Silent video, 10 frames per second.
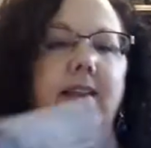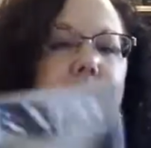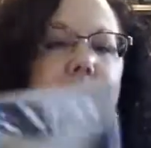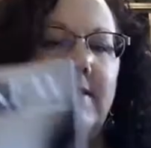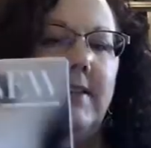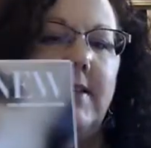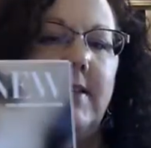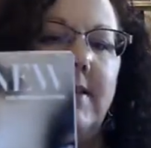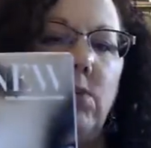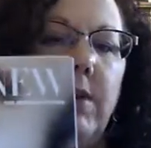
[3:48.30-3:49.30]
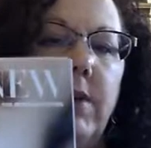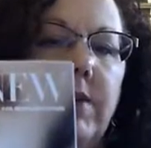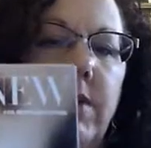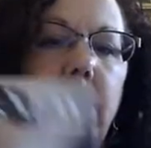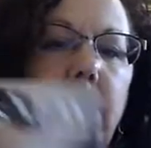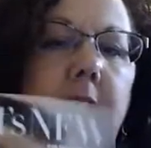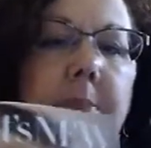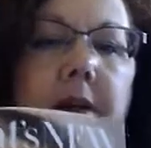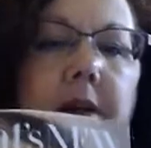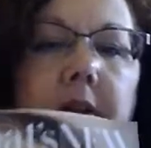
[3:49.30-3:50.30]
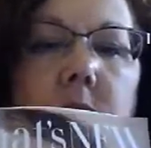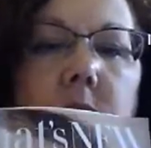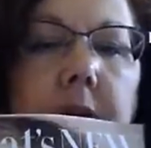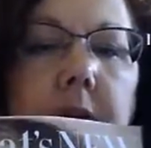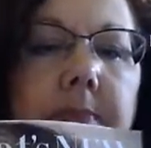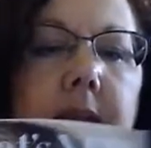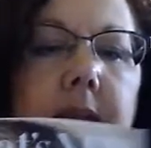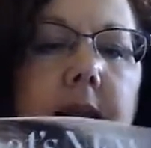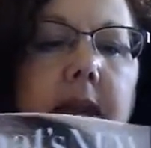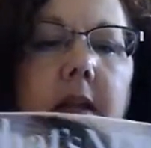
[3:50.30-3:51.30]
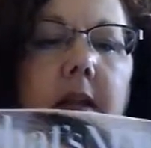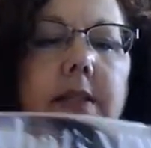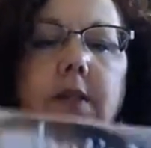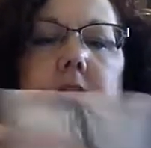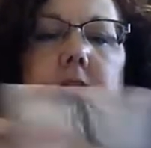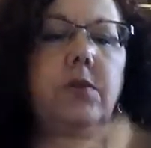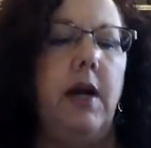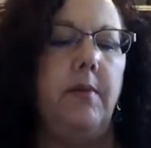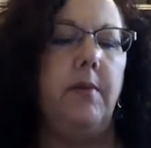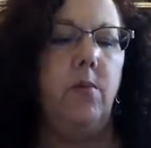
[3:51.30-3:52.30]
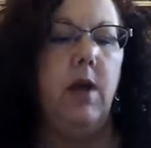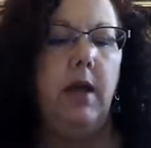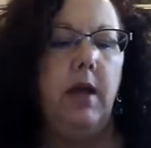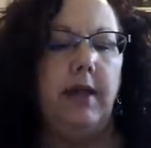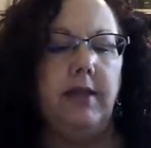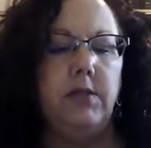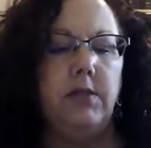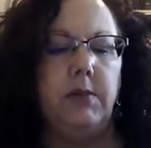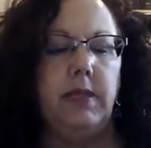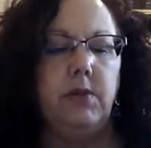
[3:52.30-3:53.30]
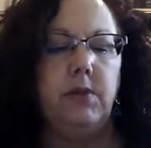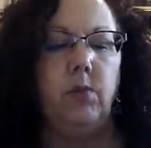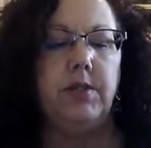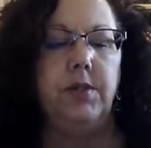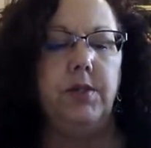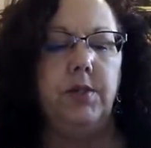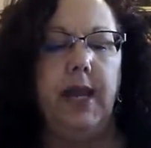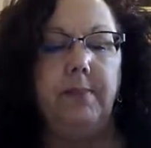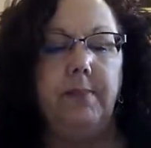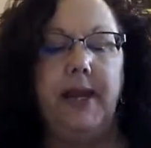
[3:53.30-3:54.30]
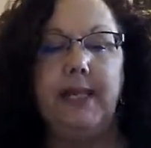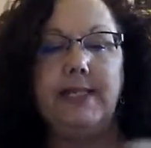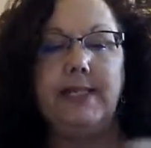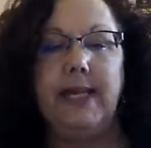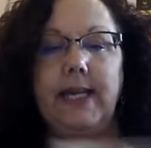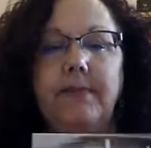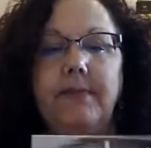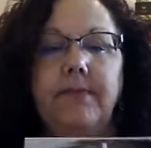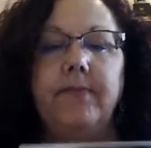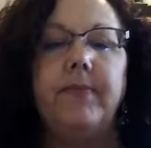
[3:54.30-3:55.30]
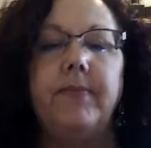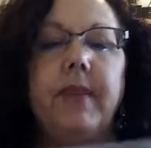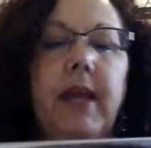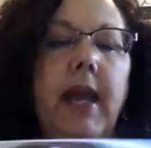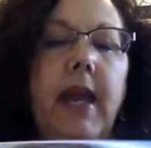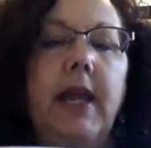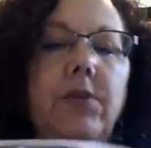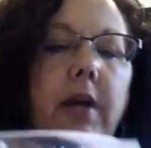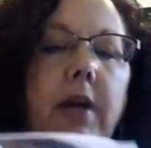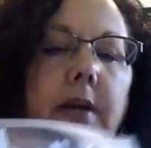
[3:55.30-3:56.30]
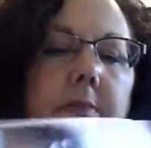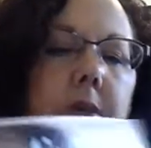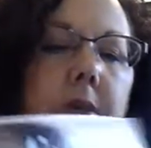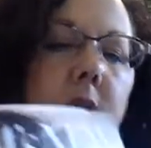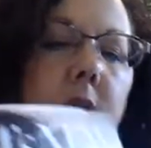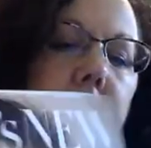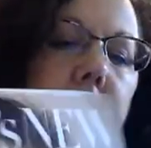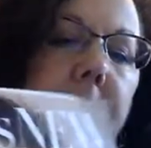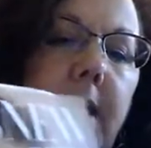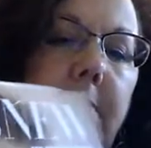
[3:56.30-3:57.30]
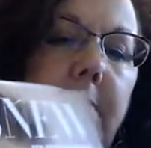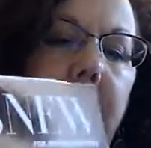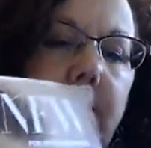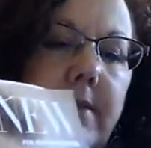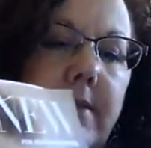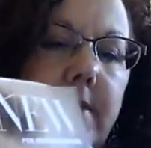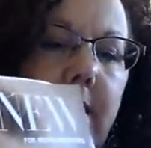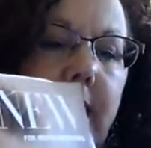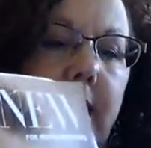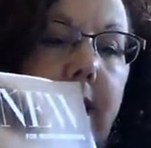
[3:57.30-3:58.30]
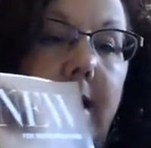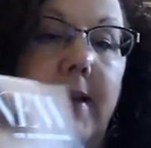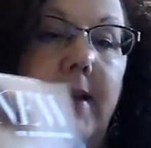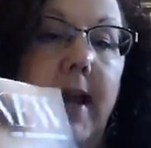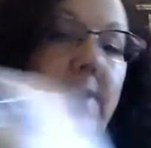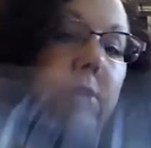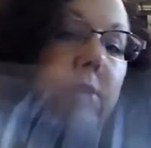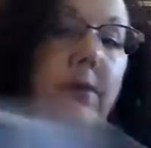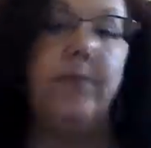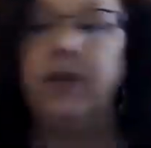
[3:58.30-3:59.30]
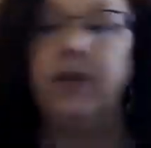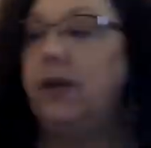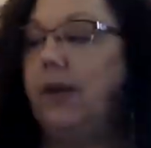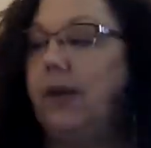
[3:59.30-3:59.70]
like this, and it says What's New, and up here on the corner, it'll tell you, like this one is What's New Campaign 10, and you could order it in campaigns 8 and 9. So,